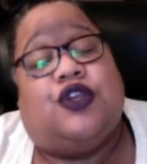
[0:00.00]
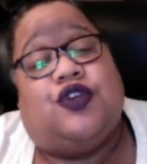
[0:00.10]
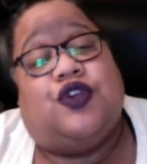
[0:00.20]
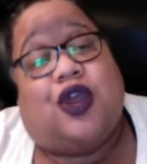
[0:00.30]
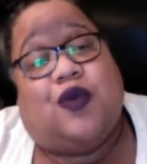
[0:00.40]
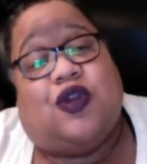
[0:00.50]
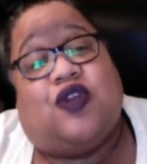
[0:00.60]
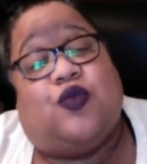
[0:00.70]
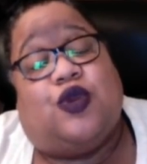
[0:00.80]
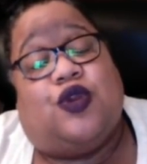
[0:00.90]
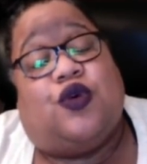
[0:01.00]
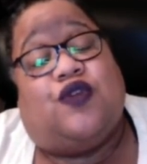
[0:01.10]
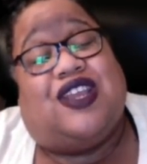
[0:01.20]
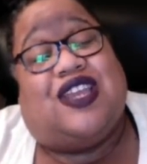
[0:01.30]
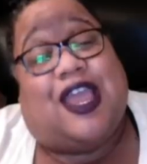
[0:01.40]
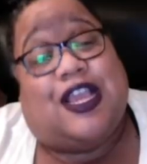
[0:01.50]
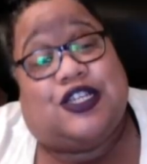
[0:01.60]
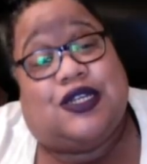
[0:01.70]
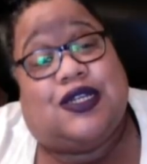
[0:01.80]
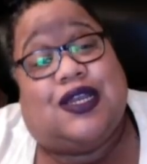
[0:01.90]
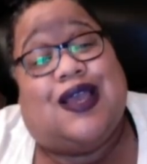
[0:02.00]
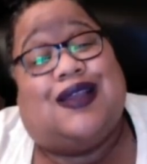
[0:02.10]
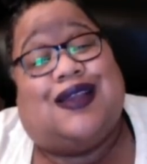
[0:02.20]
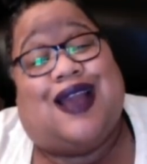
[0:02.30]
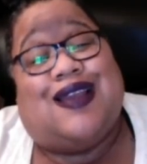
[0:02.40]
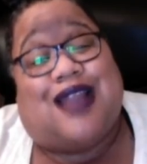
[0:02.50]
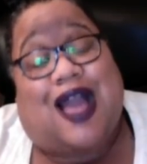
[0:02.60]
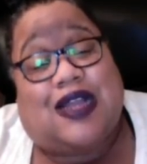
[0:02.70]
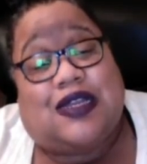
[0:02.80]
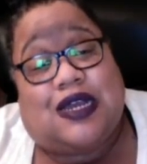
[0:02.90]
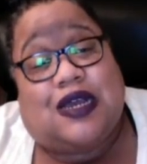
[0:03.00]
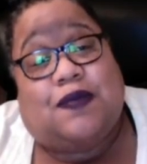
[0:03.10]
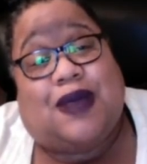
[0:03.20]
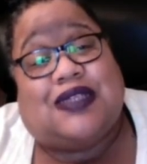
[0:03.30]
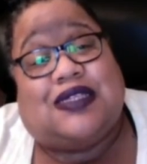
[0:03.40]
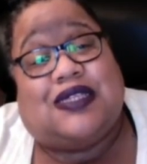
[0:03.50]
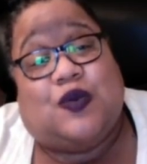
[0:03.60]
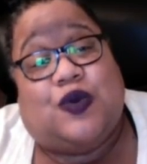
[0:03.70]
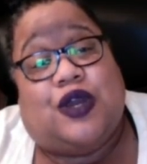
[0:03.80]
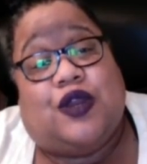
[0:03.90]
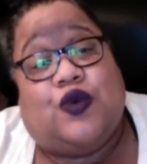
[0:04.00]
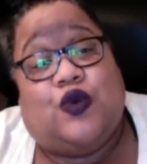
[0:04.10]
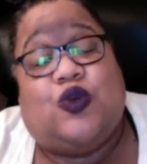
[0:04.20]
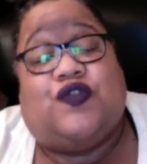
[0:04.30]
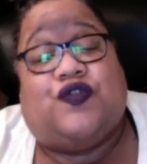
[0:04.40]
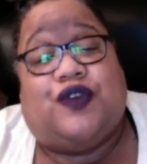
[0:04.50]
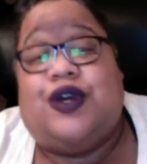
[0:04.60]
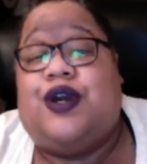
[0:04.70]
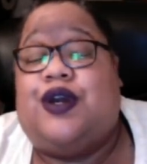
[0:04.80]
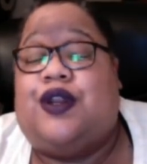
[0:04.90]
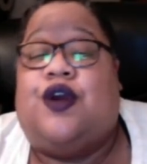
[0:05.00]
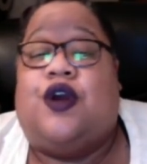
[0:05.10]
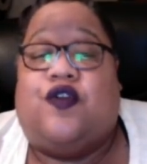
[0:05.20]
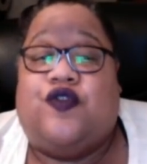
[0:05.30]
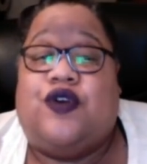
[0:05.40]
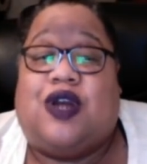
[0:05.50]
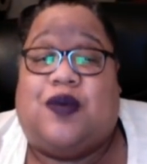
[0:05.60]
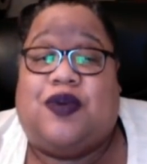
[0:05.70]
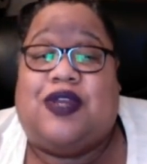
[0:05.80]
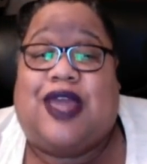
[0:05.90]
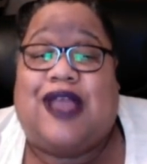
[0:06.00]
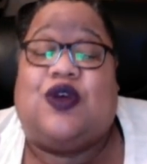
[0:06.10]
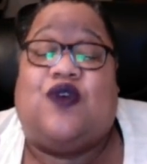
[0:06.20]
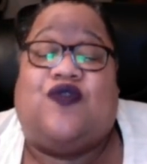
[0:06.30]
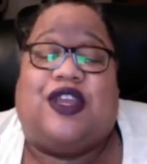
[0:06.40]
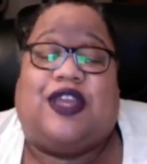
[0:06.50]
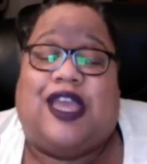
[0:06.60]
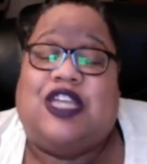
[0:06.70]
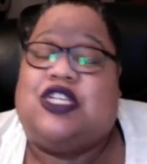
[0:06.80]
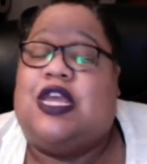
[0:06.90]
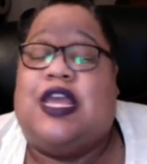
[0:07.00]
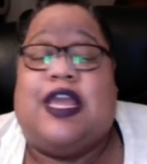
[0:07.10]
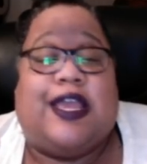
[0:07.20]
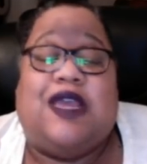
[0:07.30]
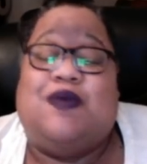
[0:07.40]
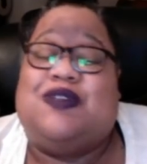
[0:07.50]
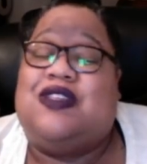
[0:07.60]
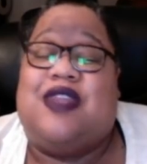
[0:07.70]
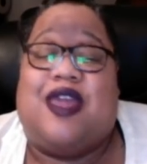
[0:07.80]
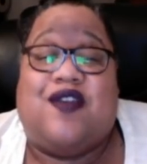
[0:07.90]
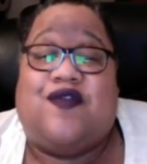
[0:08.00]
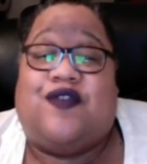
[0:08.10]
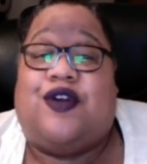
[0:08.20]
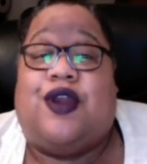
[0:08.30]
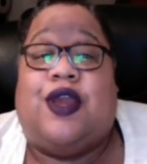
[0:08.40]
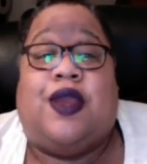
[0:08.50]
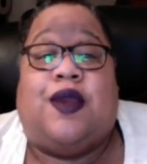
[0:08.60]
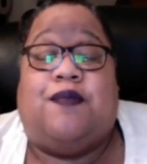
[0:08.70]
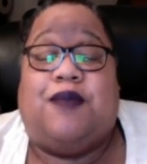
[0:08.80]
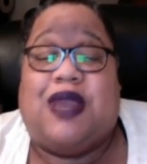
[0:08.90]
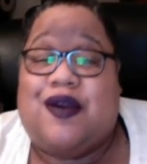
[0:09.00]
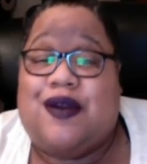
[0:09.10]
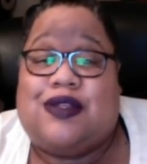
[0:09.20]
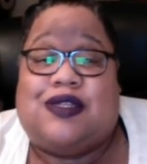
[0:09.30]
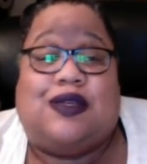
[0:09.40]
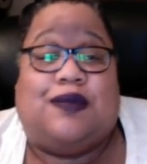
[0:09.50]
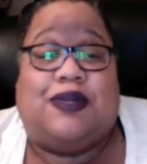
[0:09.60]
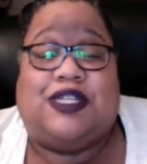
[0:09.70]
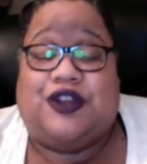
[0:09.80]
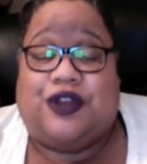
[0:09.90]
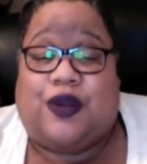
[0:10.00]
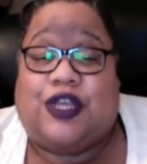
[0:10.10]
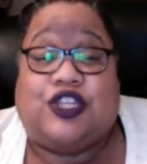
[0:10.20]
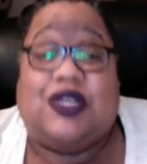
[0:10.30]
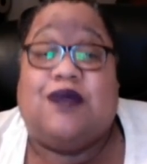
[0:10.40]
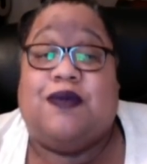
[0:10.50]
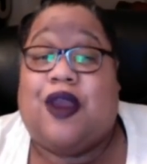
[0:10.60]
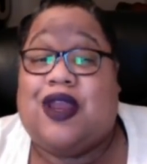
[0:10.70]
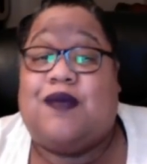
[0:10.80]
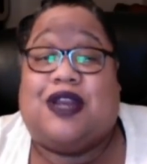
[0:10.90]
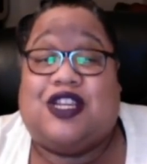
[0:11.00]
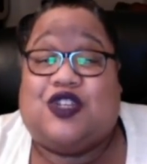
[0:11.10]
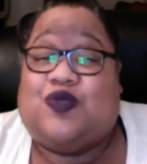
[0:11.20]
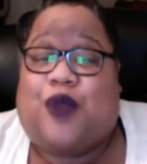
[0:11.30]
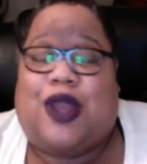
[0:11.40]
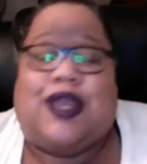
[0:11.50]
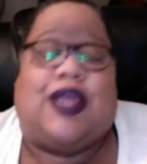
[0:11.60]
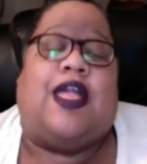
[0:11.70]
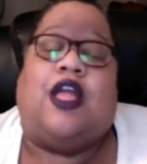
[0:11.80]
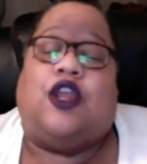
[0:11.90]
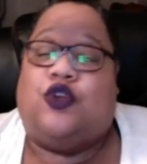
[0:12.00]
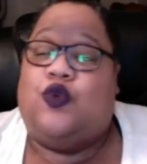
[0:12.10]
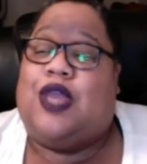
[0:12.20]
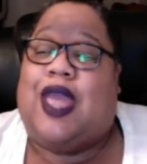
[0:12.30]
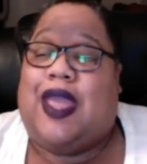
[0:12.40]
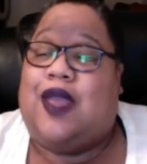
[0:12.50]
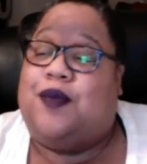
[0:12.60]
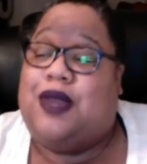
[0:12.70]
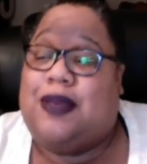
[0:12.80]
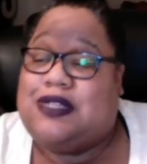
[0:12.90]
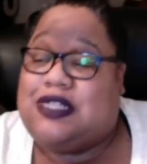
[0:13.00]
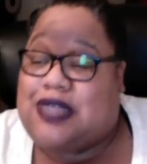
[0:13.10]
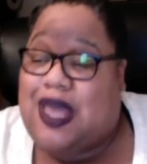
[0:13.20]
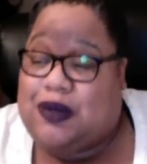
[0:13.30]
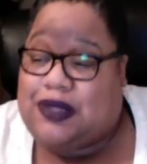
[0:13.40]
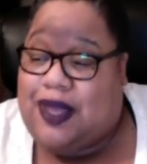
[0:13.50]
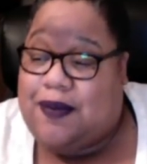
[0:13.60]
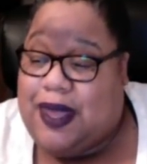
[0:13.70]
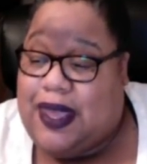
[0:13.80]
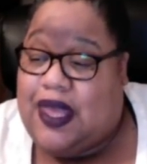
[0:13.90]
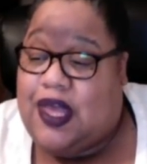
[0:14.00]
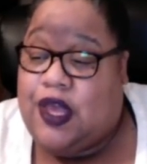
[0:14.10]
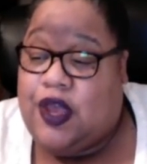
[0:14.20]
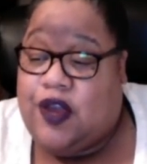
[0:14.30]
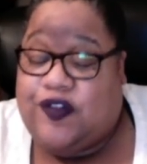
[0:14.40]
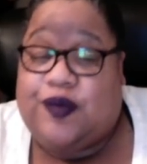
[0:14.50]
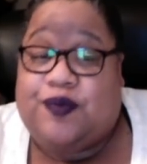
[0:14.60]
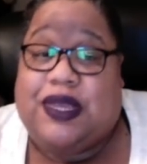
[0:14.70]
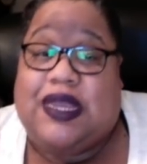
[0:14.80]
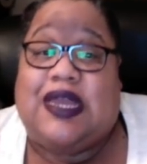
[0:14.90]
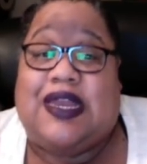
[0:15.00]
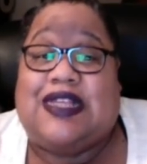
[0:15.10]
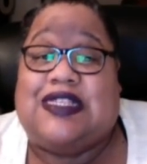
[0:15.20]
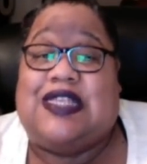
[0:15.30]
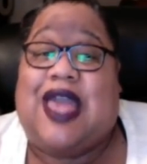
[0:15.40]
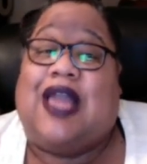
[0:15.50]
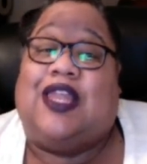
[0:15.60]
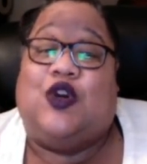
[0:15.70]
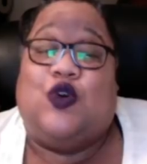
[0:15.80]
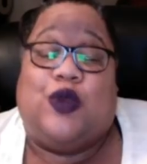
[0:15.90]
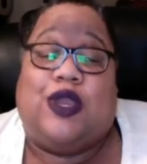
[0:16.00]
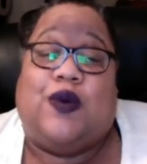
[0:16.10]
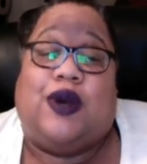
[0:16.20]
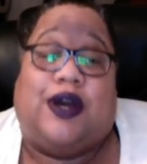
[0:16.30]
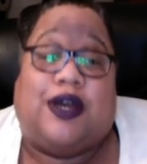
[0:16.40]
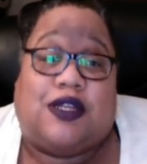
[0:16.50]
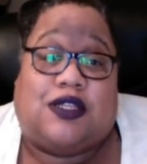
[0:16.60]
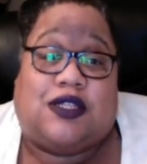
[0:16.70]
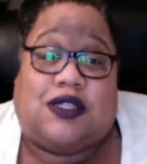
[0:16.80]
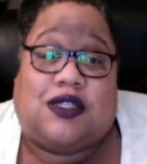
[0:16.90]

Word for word: Your daughter went on, went on vacation got knocked up by someone who was fun for a couple days on vacation. He was never marriage material. She married him because she was pregnant. You can't be upset with that man for being exactly who he was.